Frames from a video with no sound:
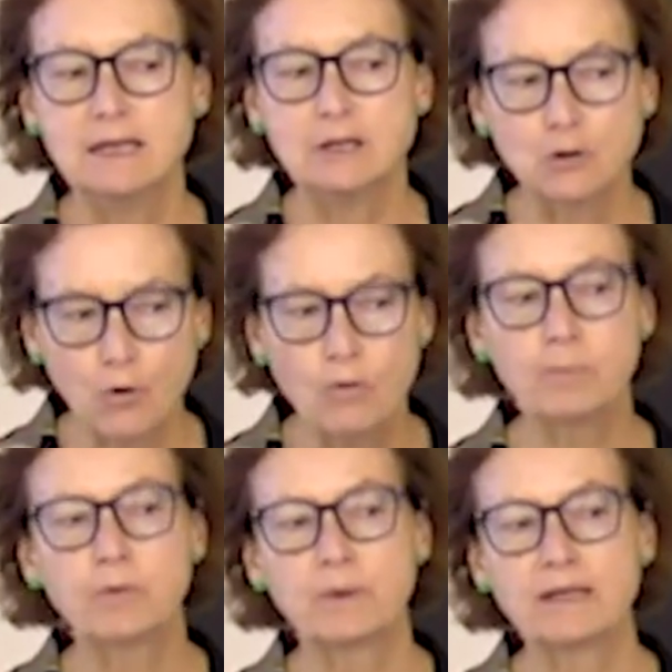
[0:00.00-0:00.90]

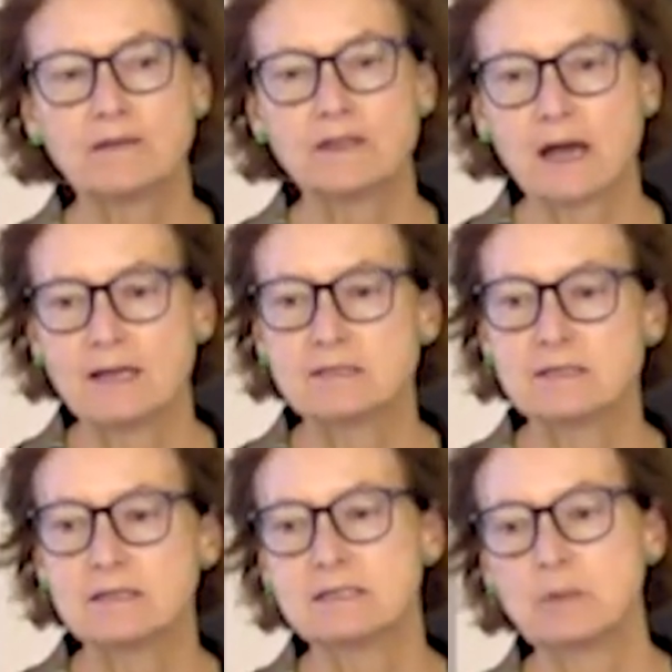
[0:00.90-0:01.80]
incorporated the
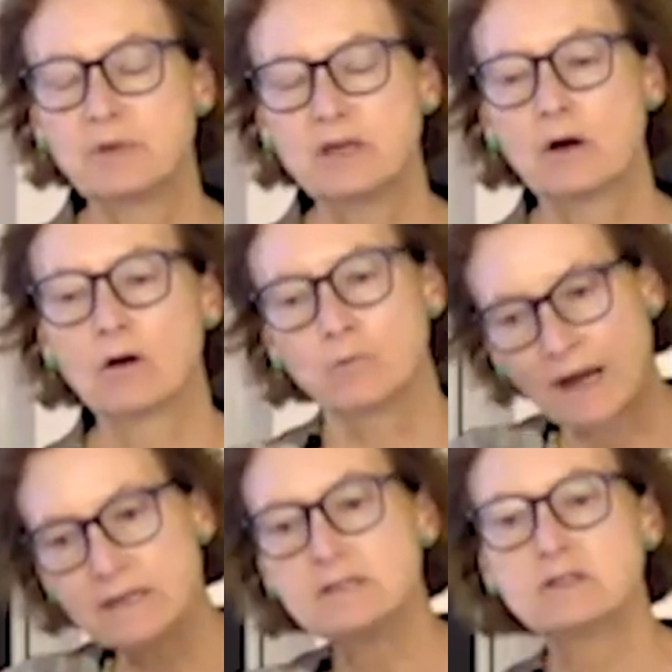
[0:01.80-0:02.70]
ICCPR
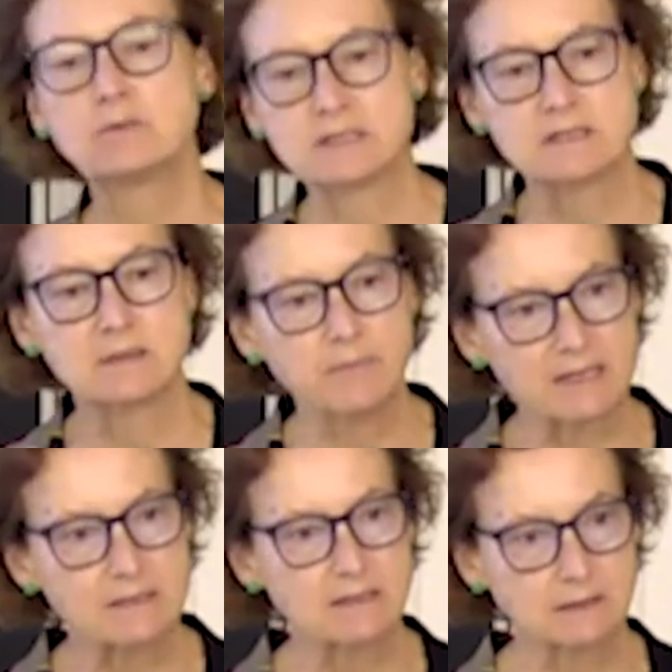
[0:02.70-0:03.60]
right into its
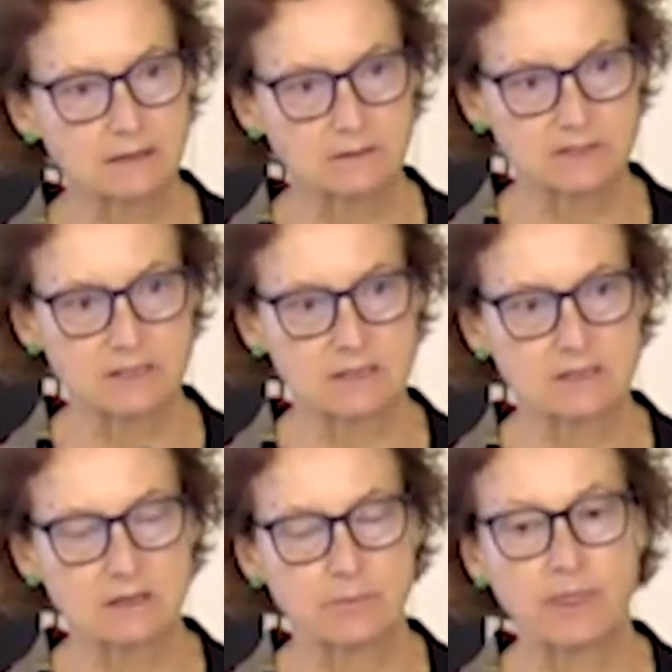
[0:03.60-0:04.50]
domestic legal
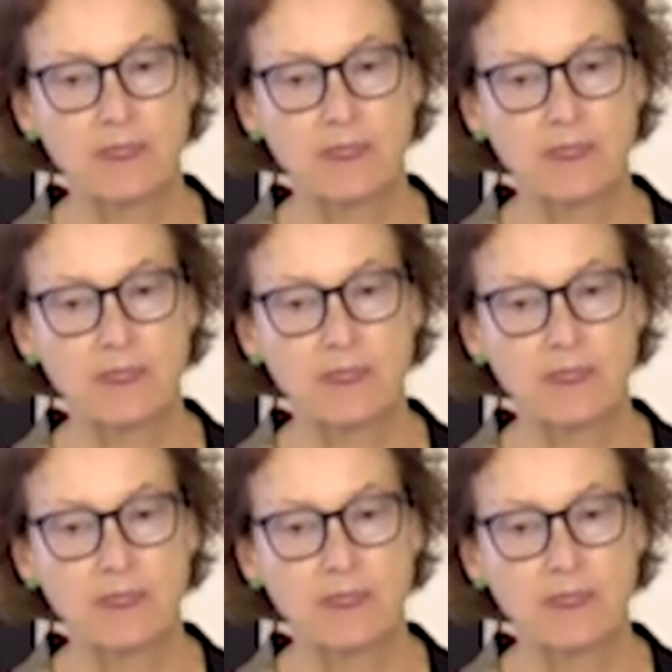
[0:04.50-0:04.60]
system.